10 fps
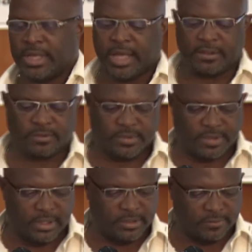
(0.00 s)
as a
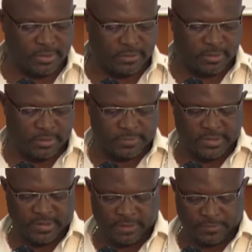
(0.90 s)
result of
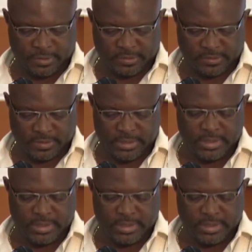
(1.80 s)
these efforts.